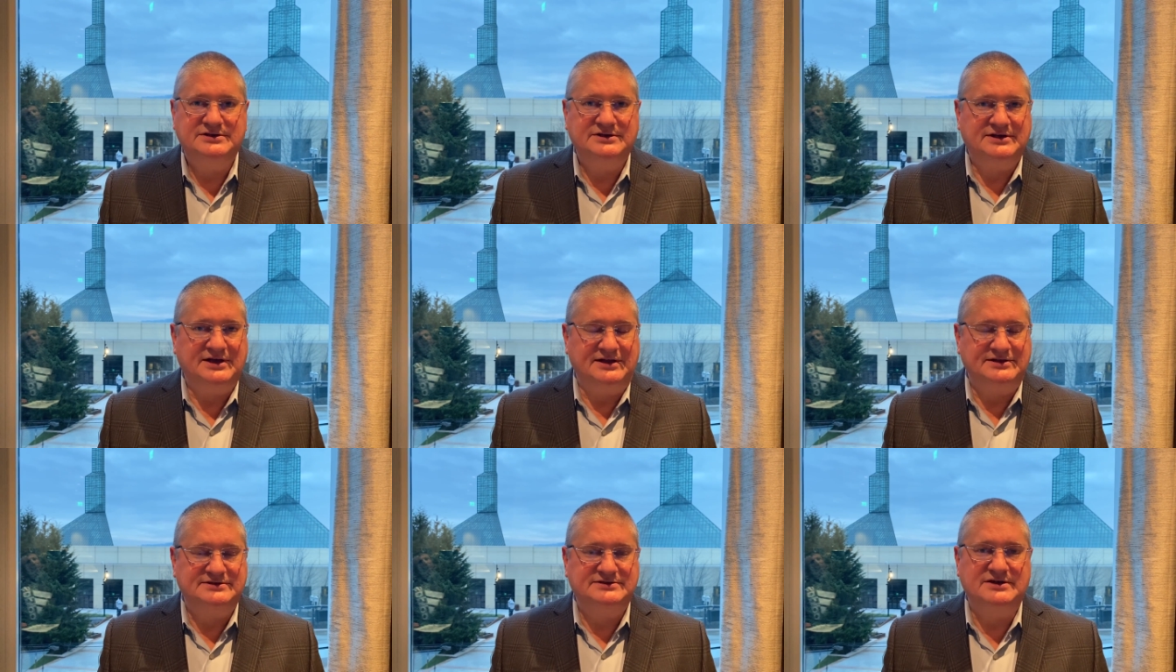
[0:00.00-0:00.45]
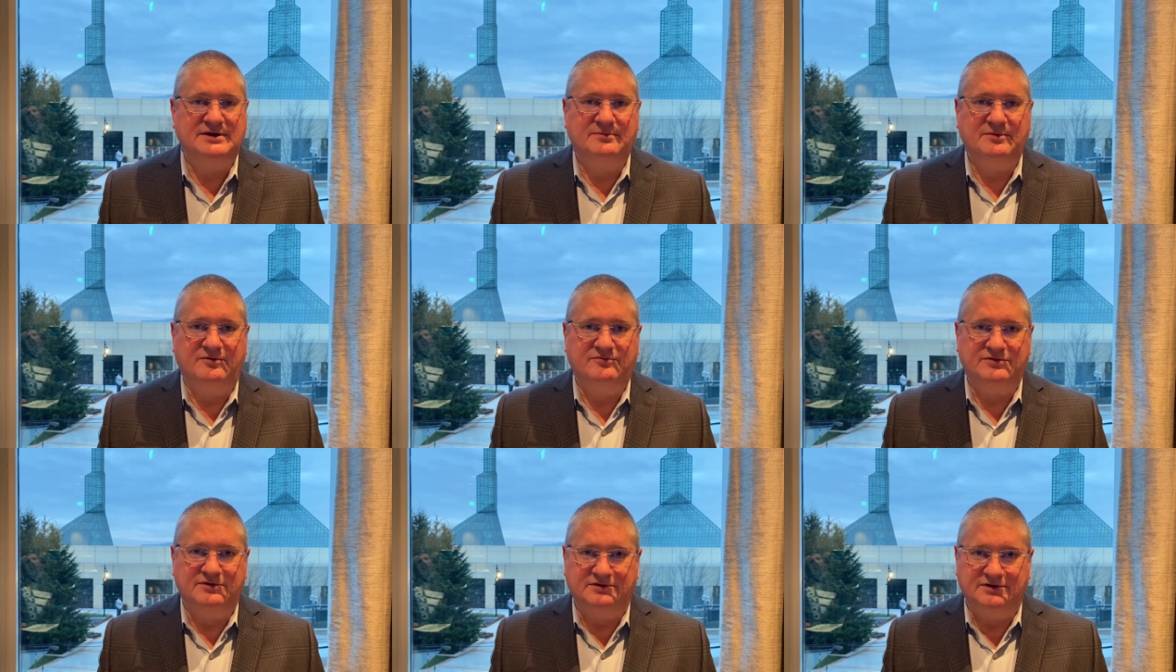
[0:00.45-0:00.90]
get some
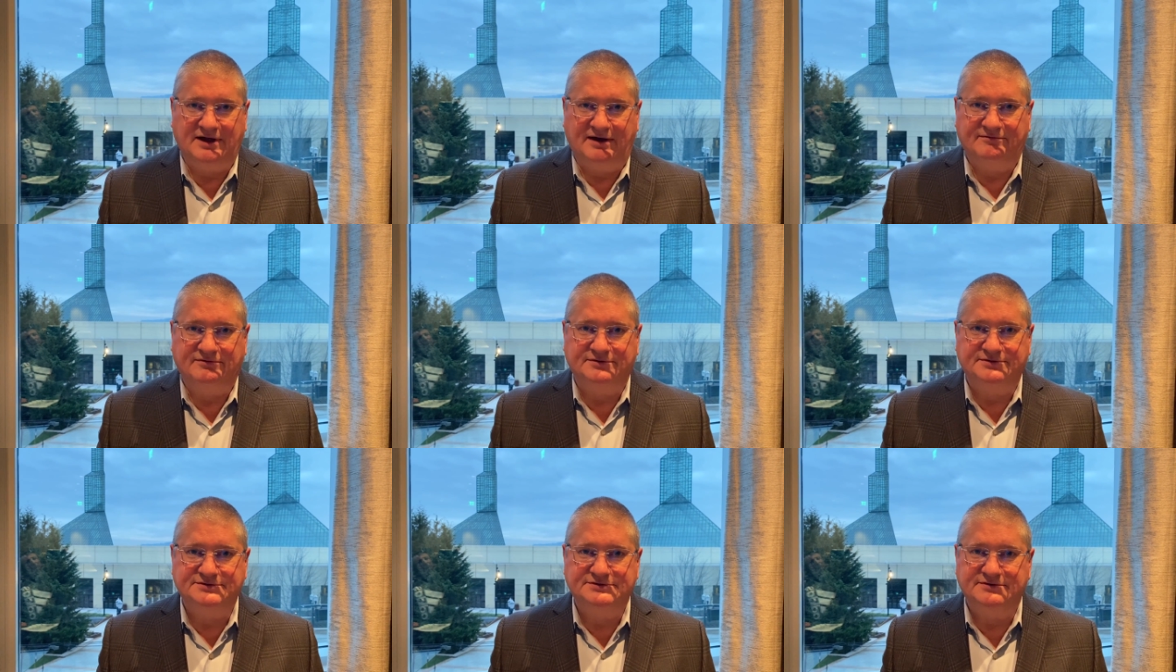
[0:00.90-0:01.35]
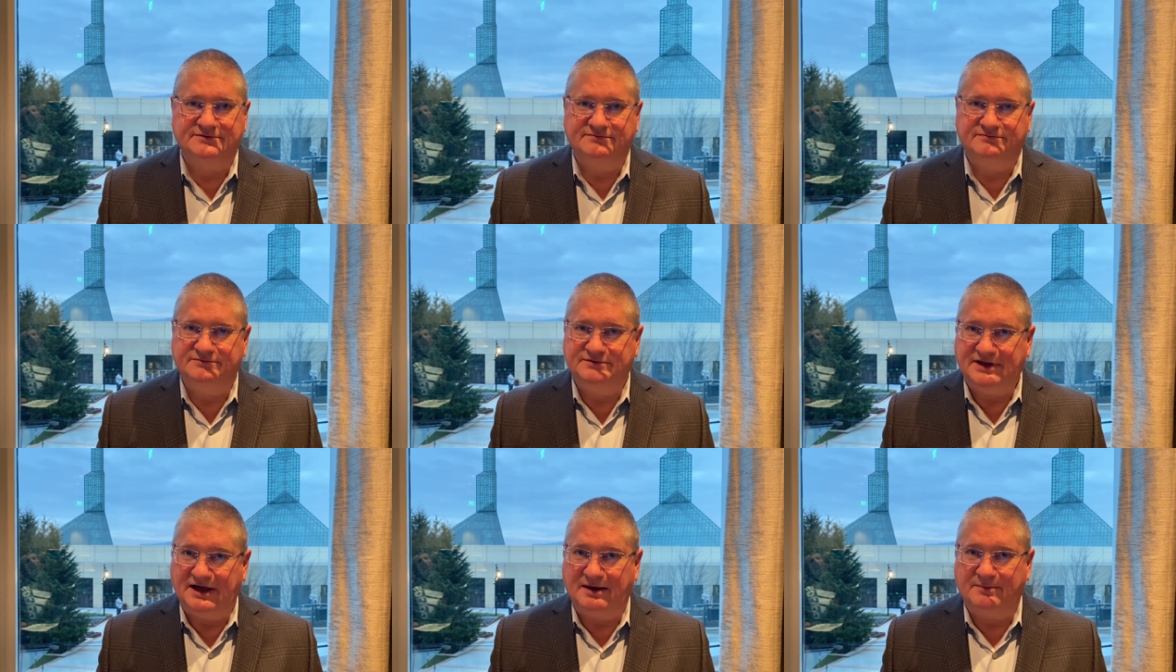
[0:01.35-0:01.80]
of the levels of
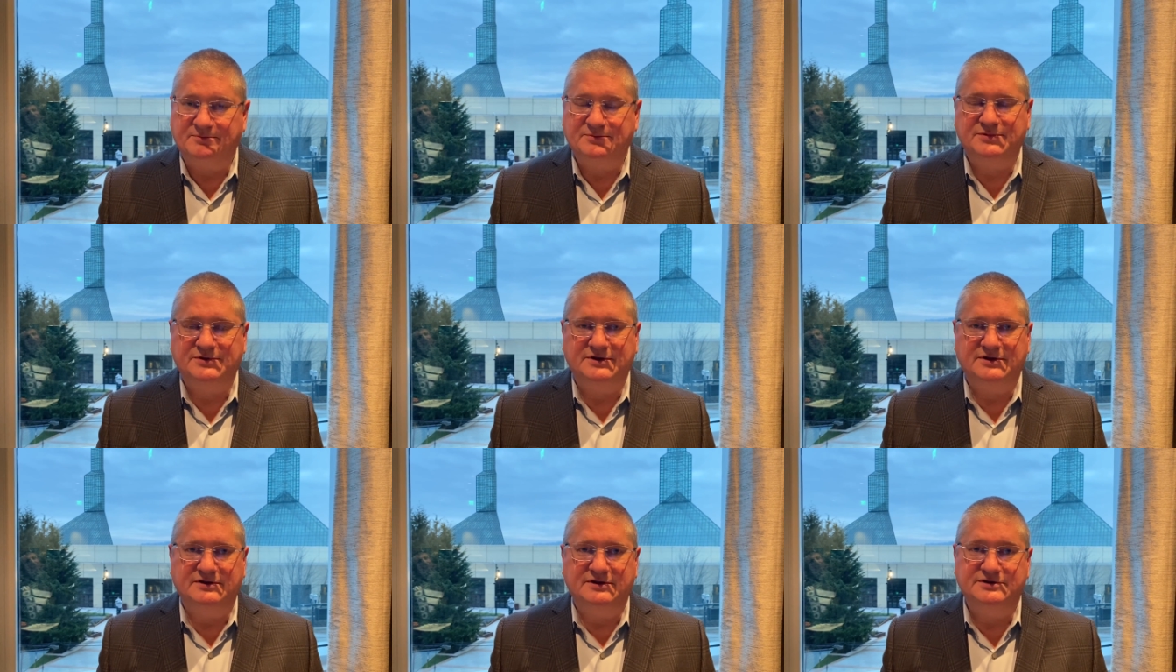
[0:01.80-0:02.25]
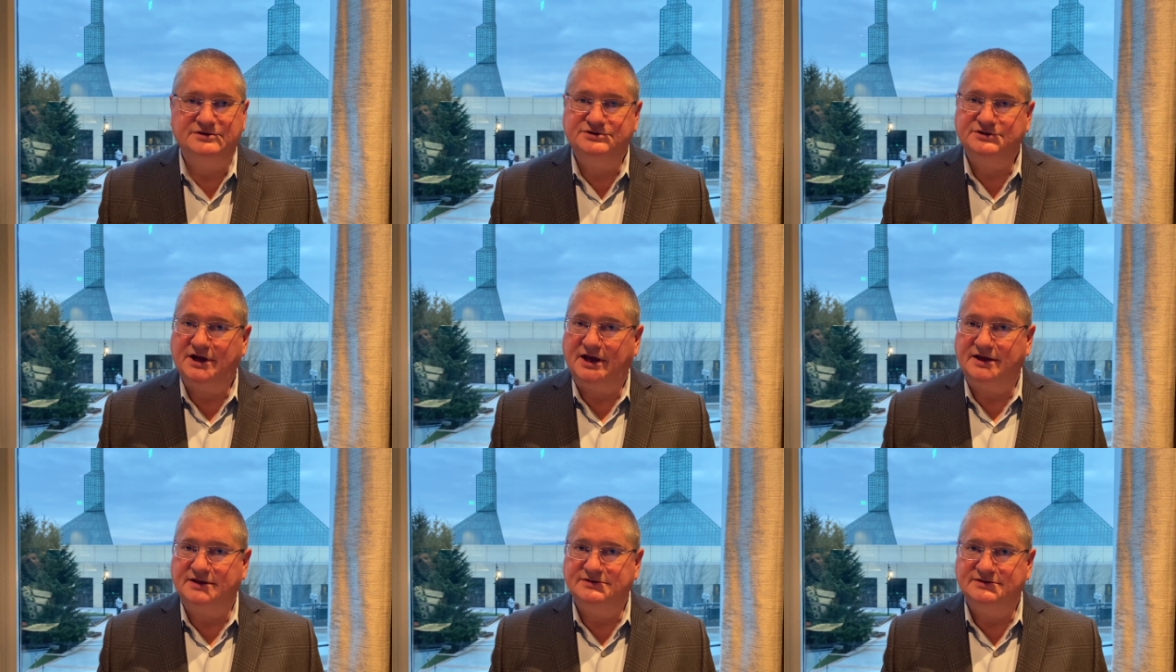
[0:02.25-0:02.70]
depth and the
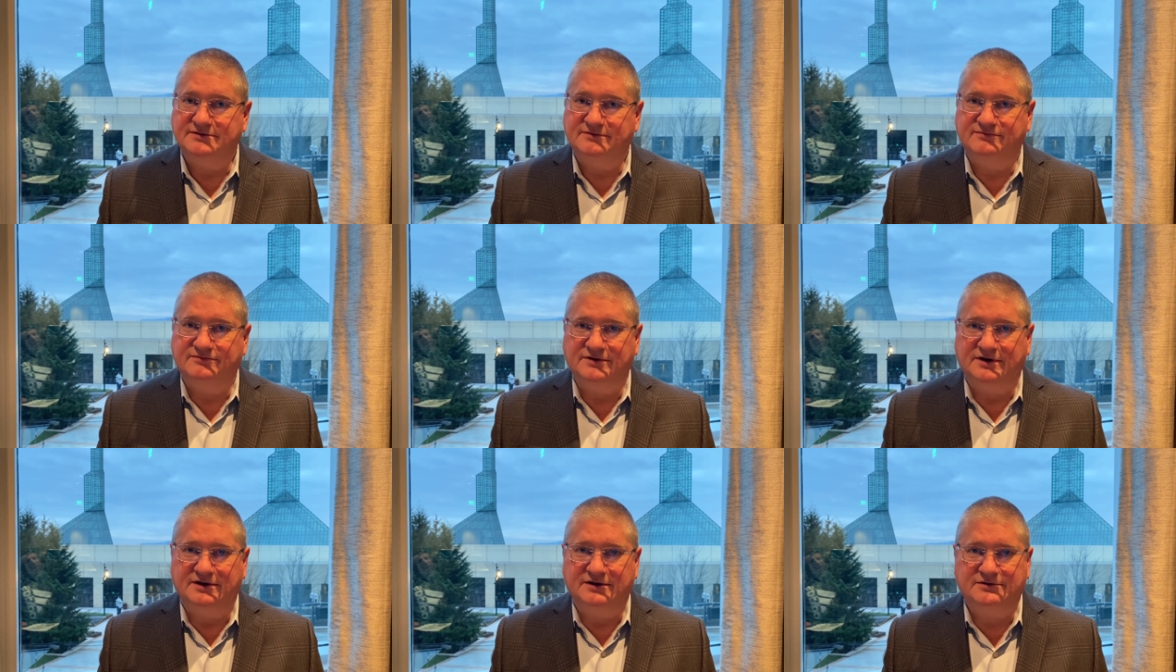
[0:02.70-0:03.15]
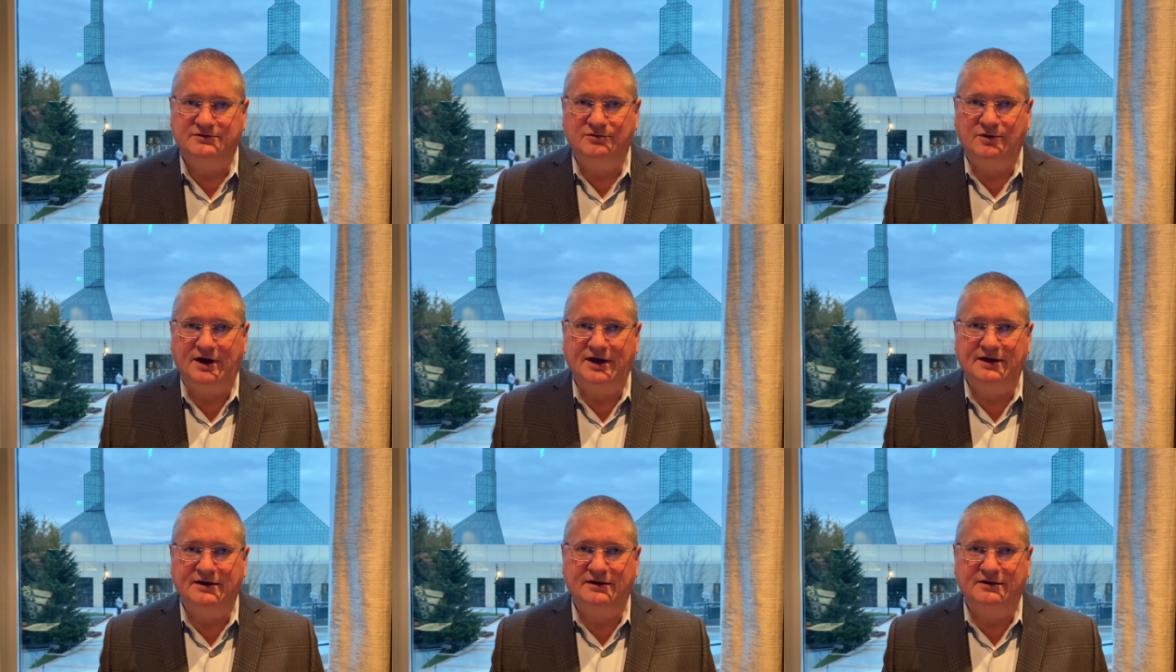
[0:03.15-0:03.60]
shades of
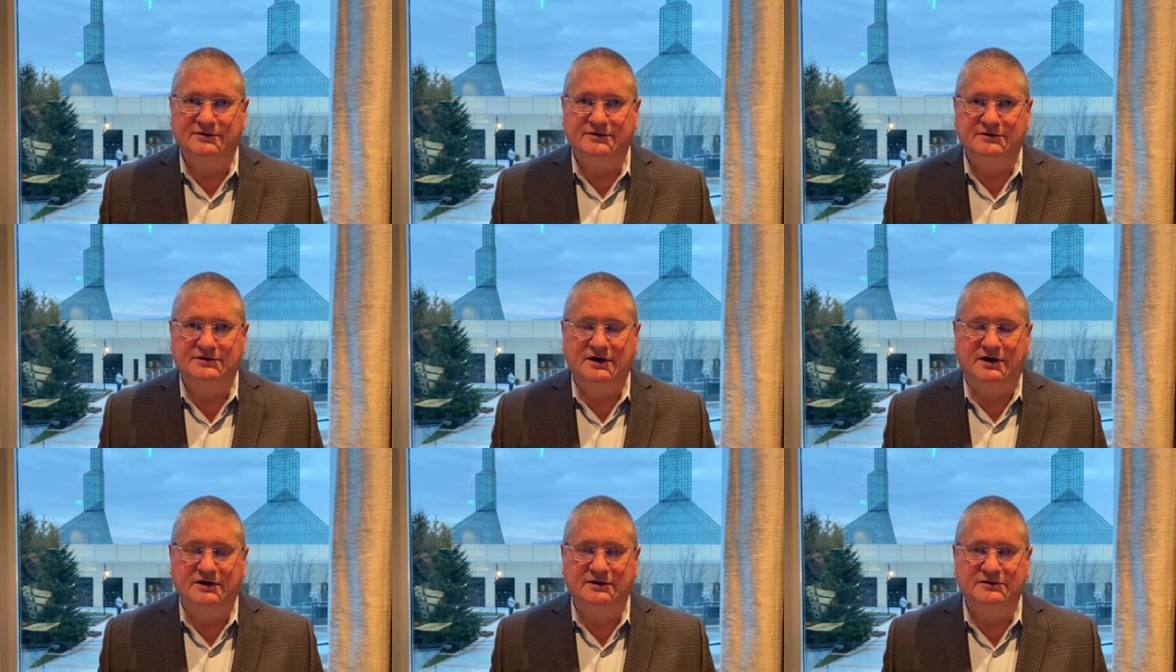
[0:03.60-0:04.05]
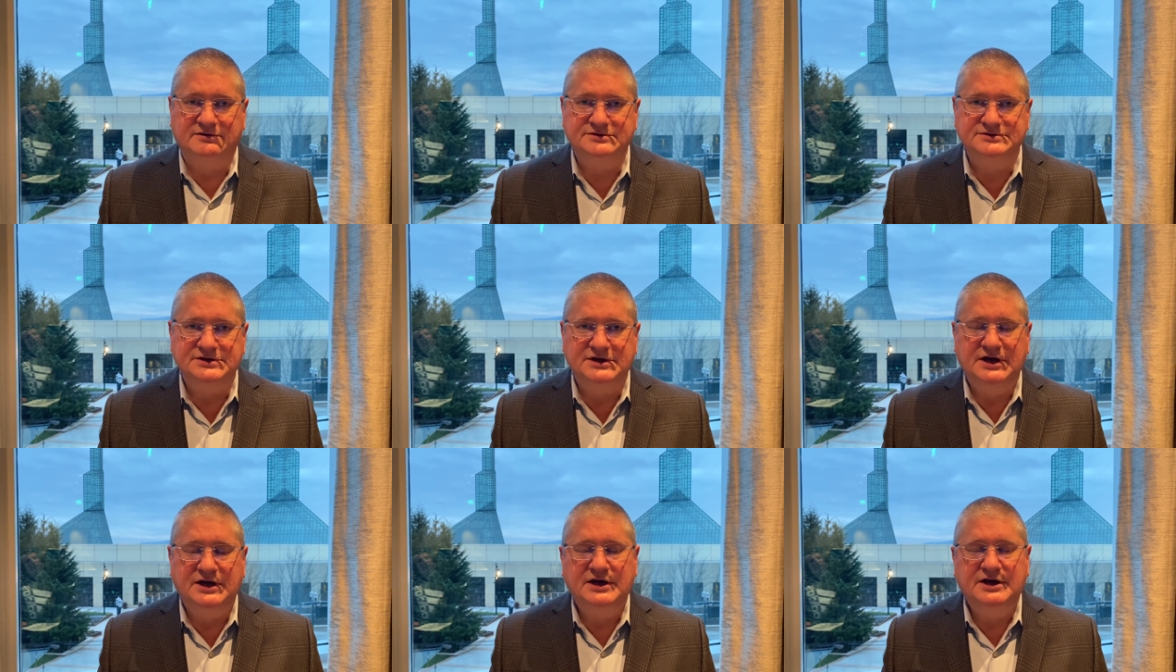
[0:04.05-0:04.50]
gray and other colors.